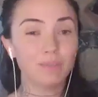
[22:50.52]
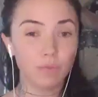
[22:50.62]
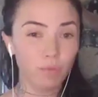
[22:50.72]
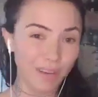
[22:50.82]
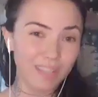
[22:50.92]

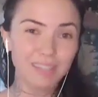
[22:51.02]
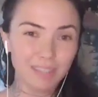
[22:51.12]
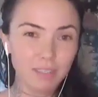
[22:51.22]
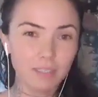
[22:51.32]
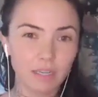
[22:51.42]
witness
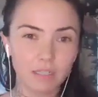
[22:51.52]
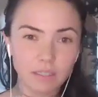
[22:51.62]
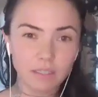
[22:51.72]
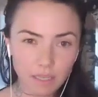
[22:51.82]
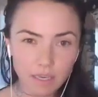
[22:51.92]
this and
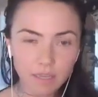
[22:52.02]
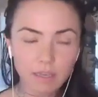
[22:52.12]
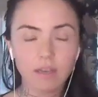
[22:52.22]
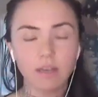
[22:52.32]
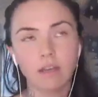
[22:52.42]
see
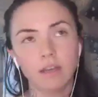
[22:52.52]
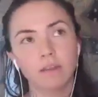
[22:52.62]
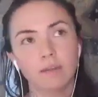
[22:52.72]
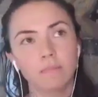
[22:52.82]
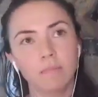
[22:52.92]
it.
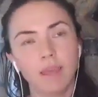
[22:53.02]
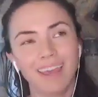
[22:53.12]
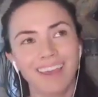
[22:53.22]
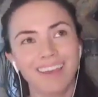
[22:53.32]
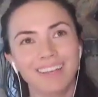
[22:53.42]

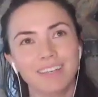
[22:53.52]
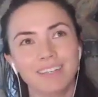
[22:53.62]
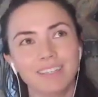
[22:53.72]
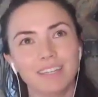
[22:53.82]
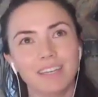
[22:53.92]

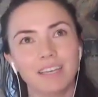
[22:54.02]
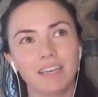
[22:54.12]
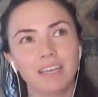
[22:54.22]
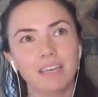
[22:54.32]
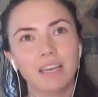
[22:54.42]
And
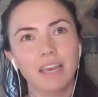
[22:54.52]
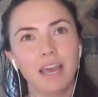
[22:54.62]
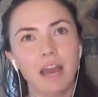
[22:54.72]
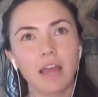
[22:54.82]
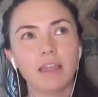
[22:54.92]

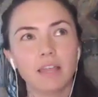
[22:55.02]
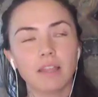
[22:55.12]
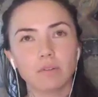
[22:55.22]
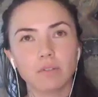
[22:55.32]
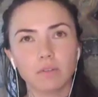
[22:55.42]
I think
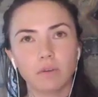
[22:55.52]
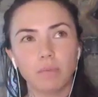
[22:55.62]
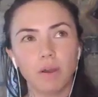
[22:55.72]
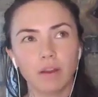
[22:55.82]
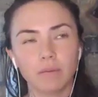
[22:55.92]
there was also a
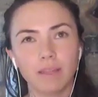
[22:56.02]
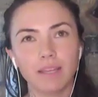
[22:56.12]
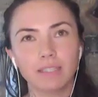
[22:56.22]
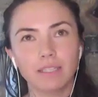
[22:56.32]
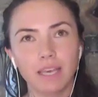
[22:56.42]
part of me
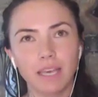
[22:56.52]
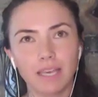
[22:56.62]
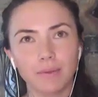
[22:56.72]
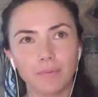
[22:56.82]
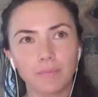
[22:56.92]
that's like,